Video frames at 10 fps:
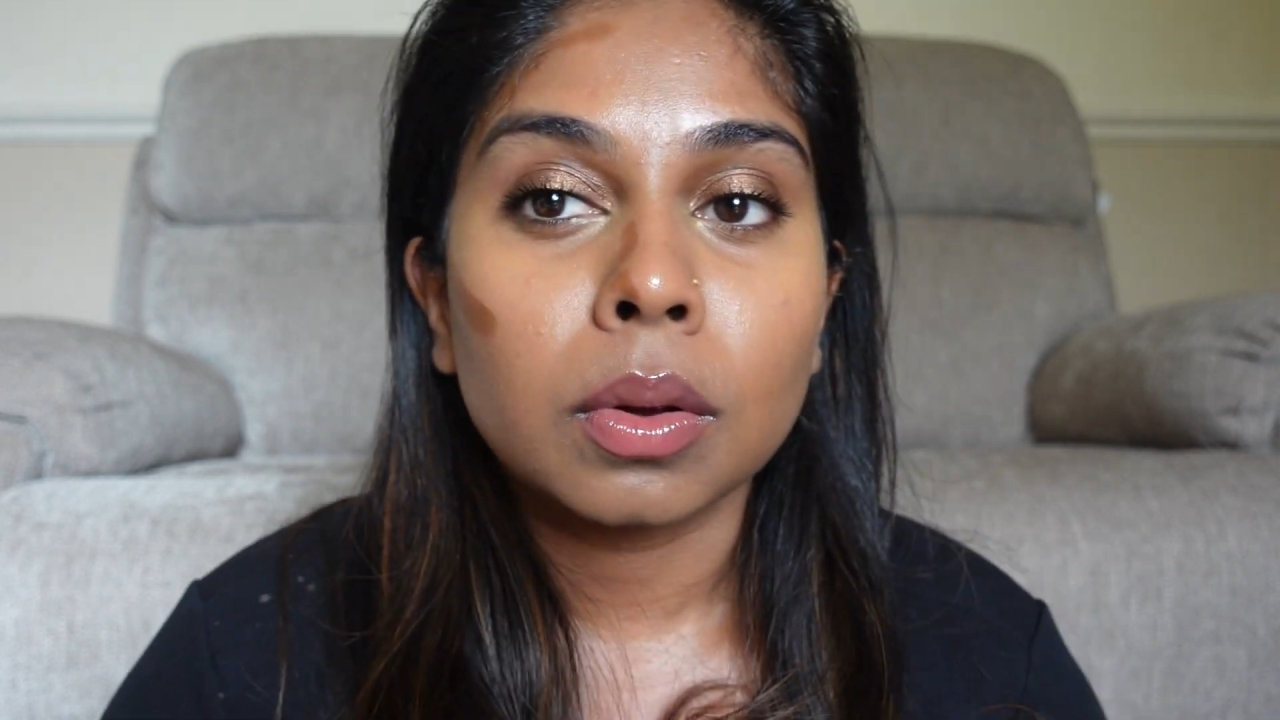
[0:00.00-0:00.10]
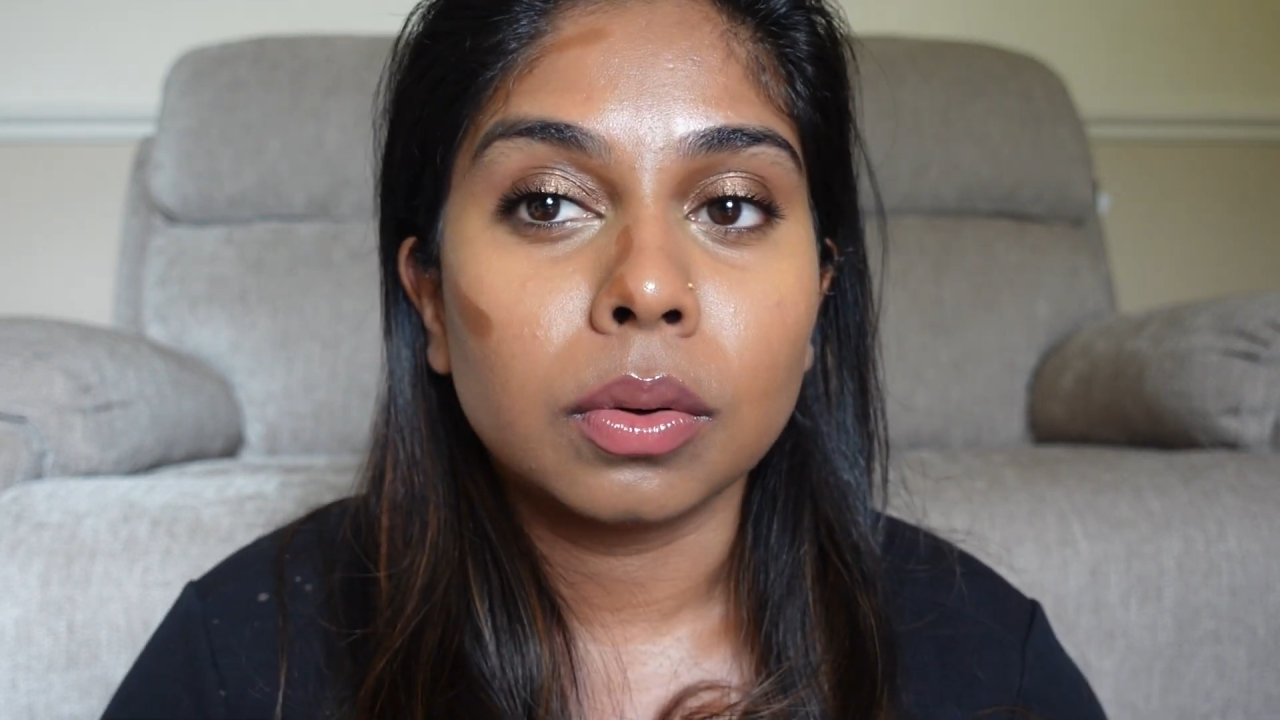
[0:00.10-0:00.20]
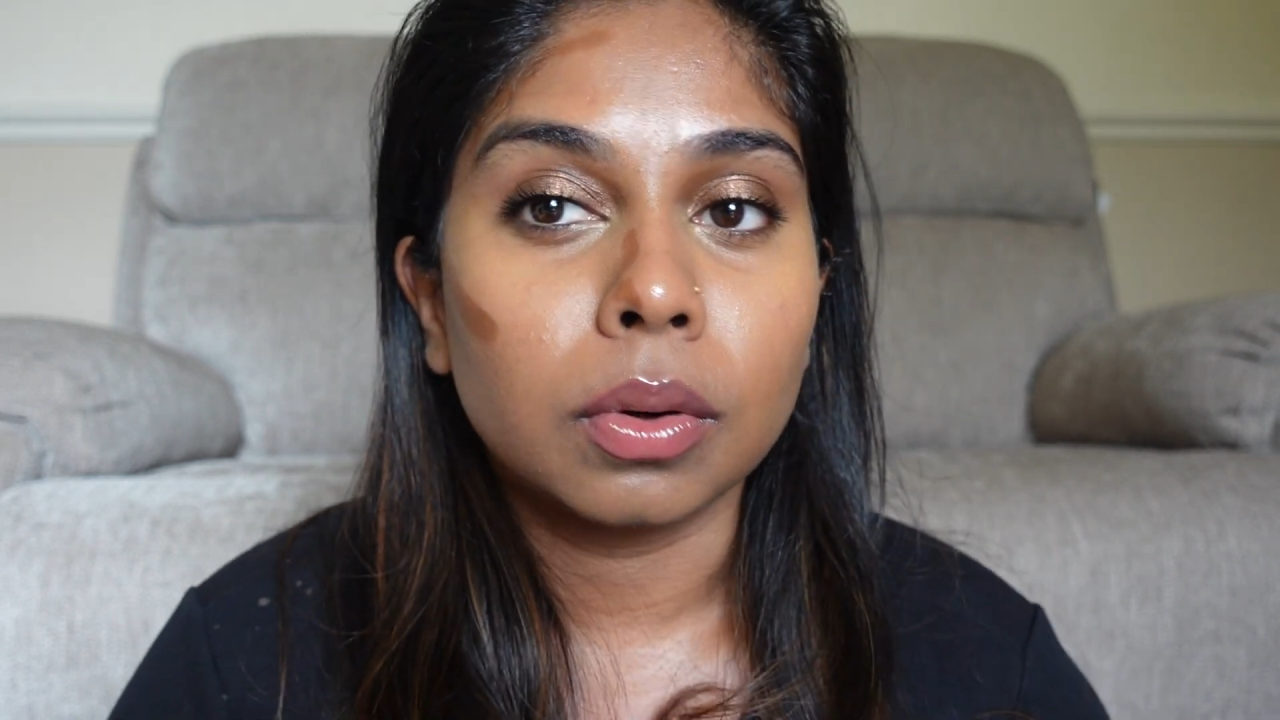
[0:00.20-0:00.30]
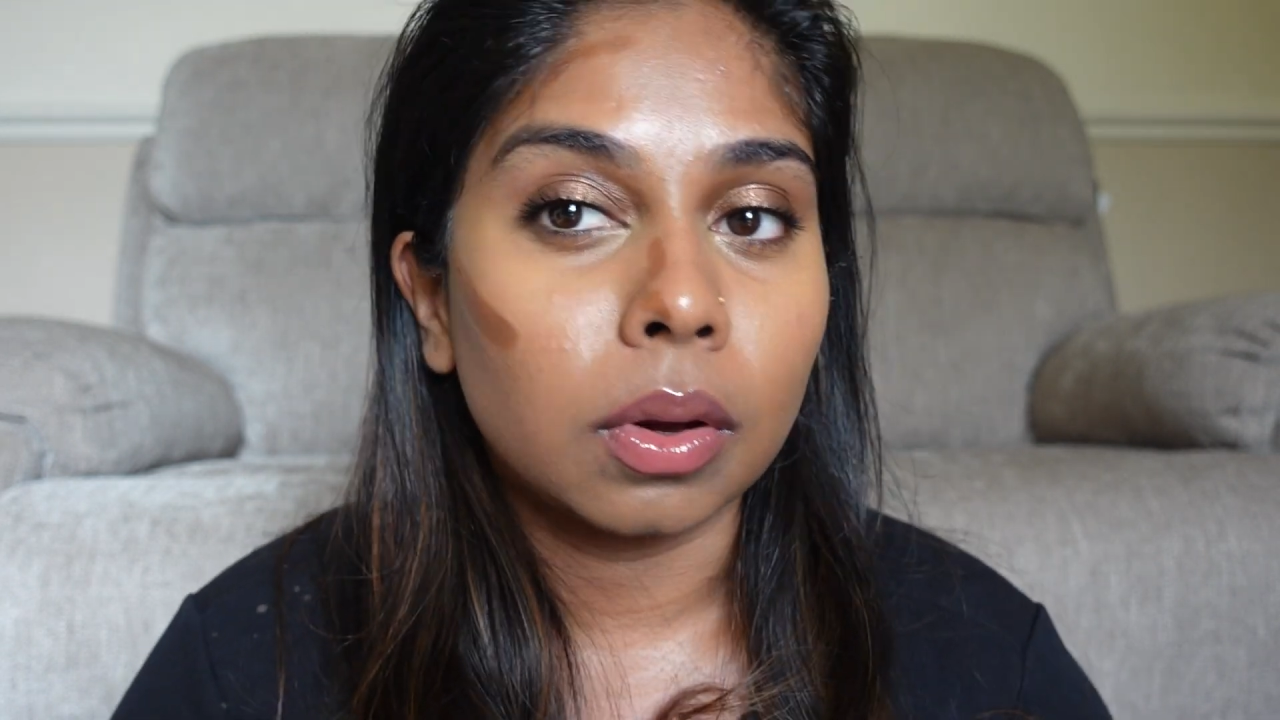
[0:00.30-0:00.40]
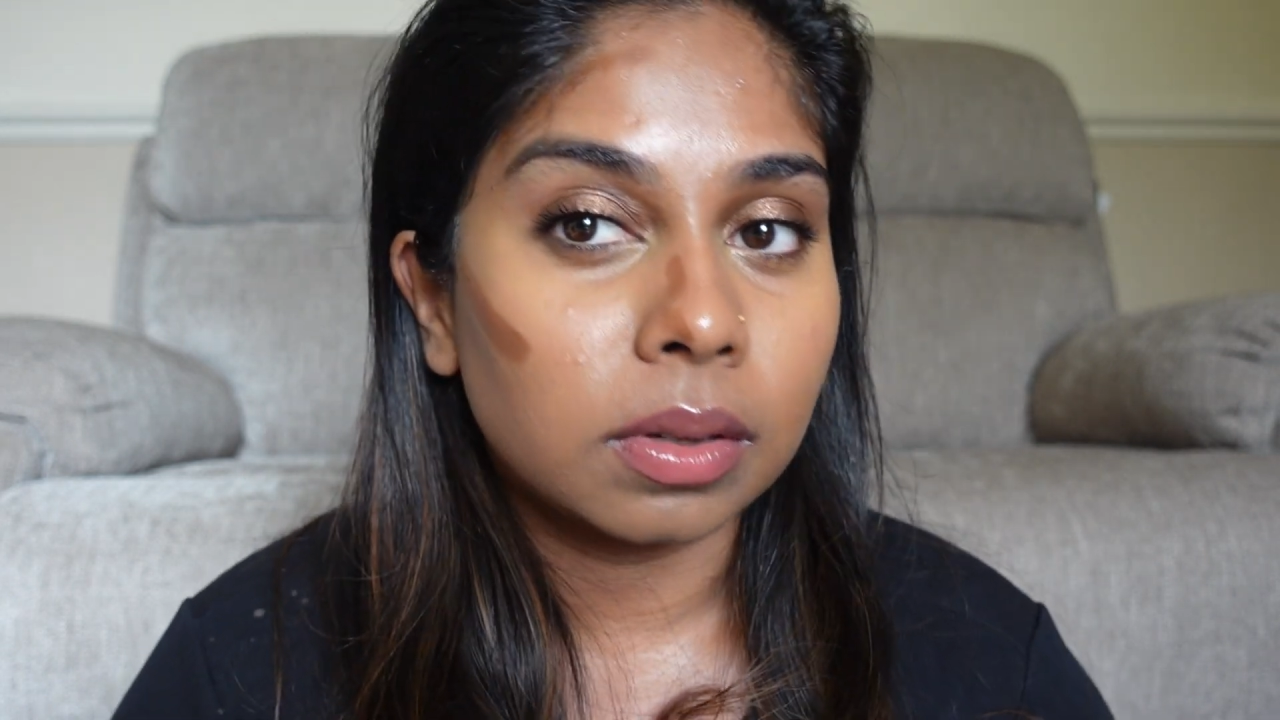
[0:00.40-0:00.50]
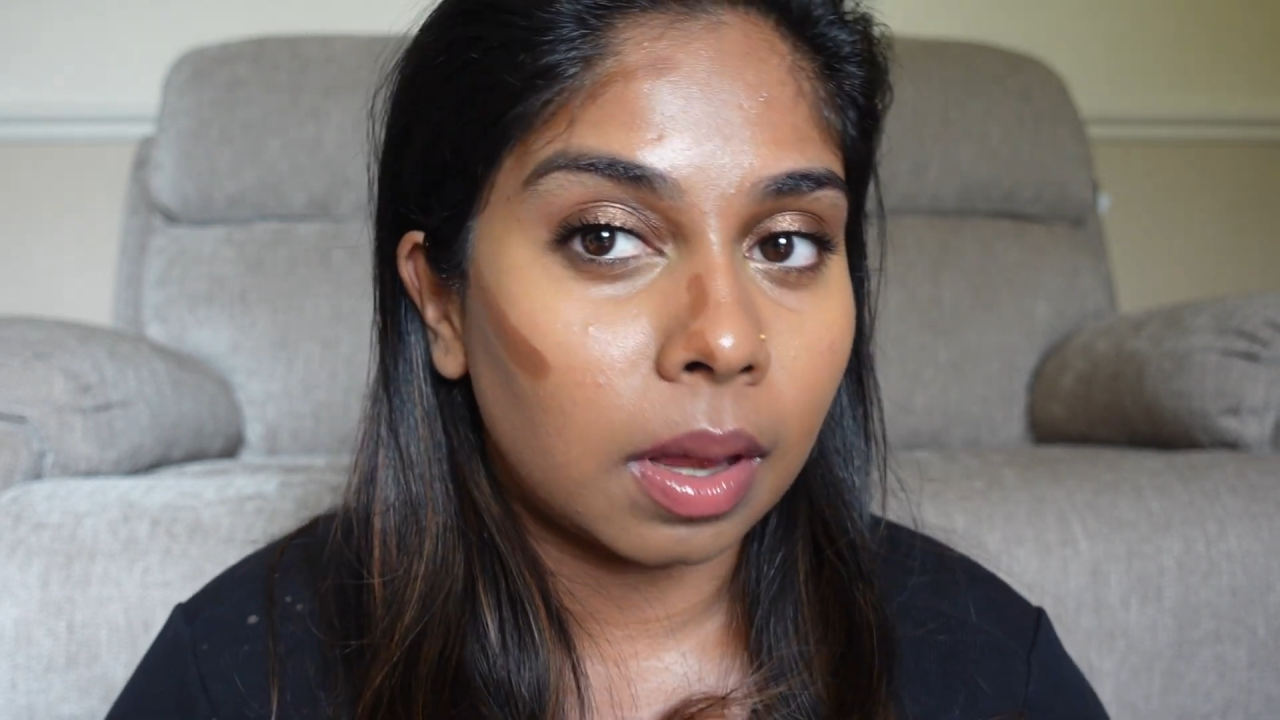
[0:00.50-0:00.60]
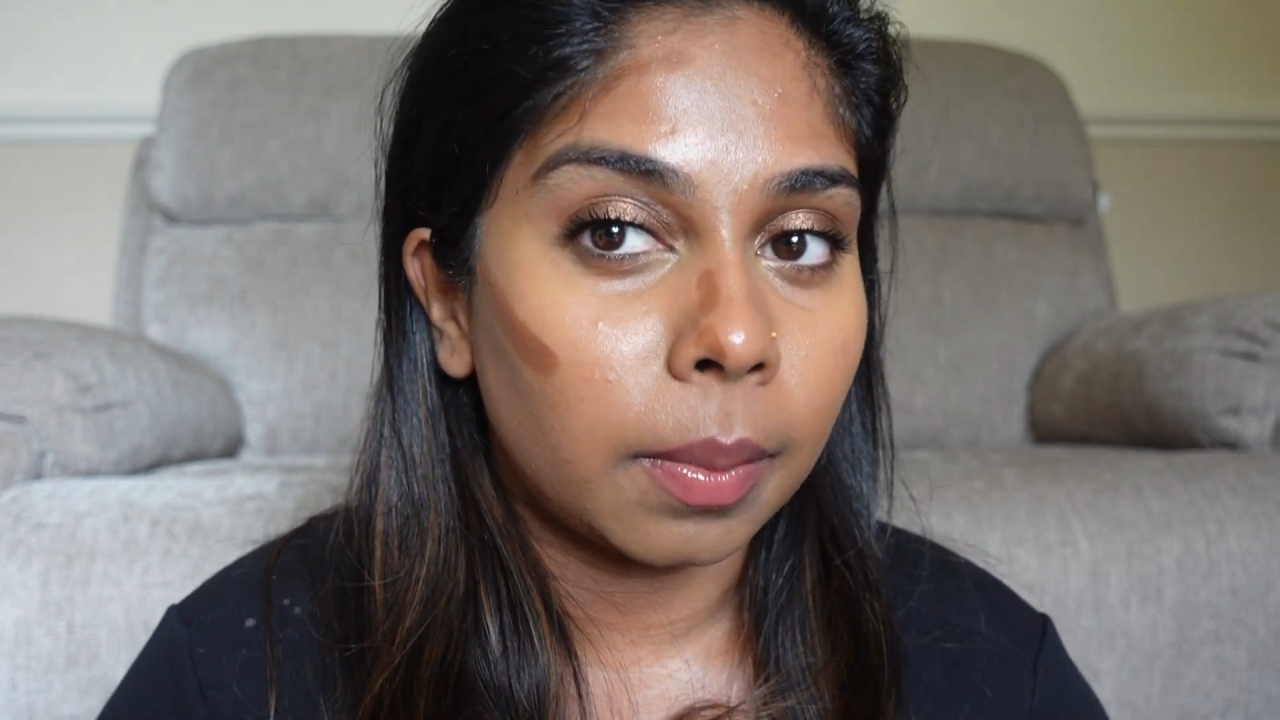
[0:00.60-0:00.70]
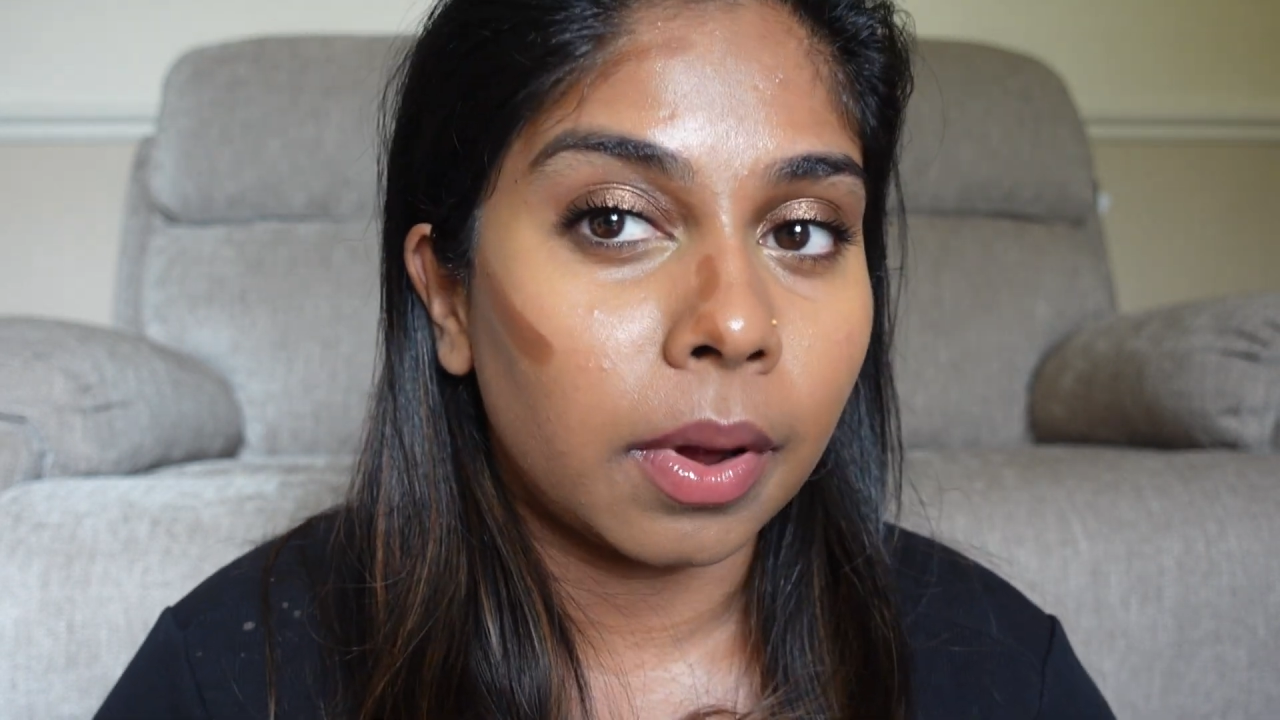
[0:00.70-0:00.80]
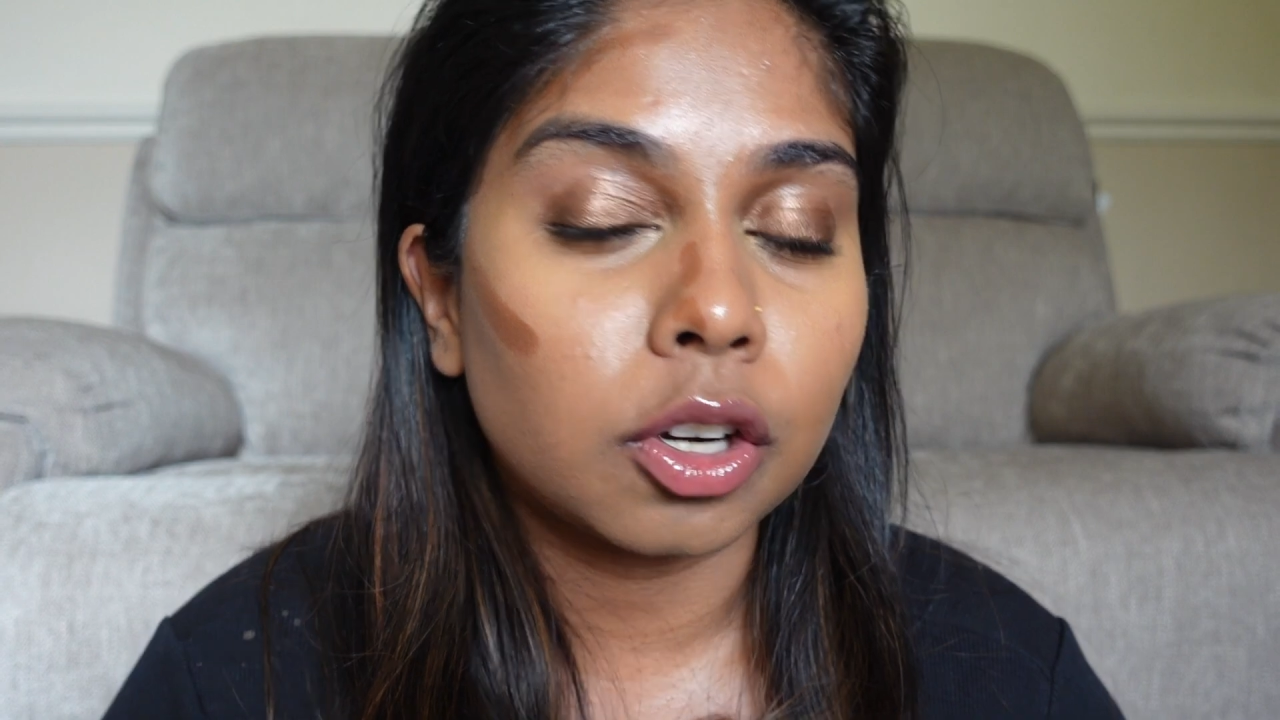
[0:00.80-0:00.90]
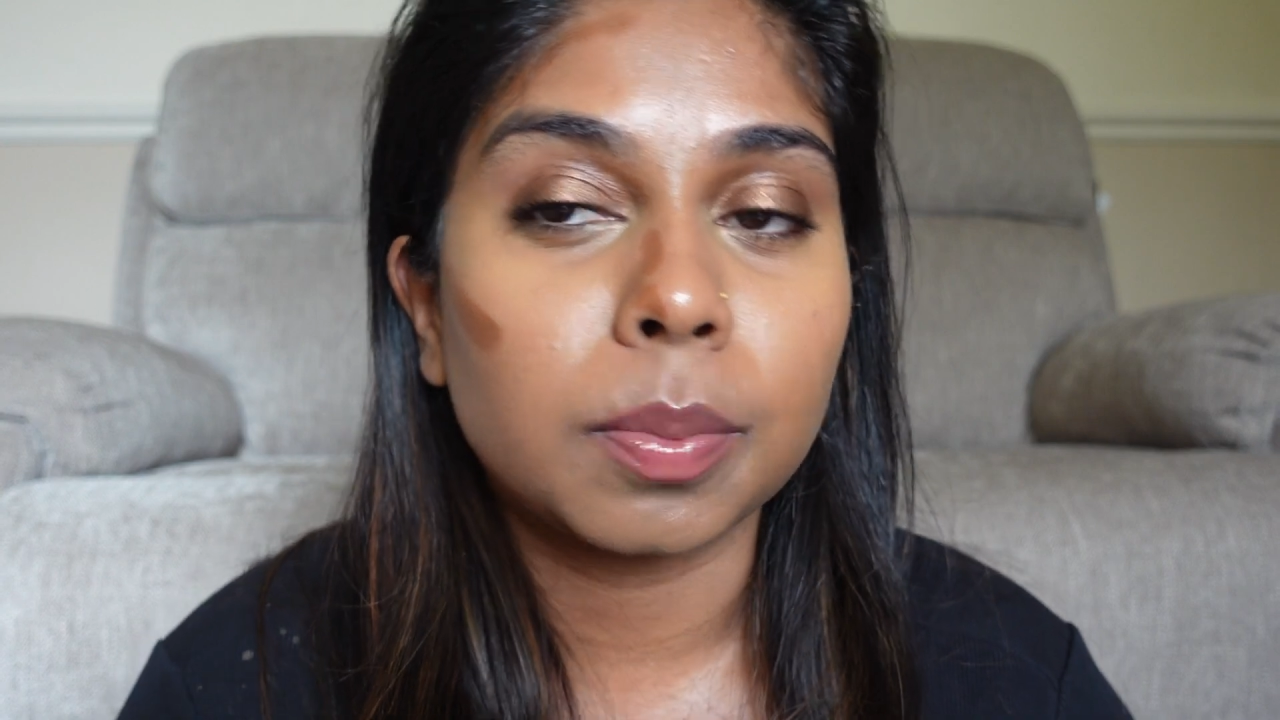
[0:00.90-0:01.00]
nose that much,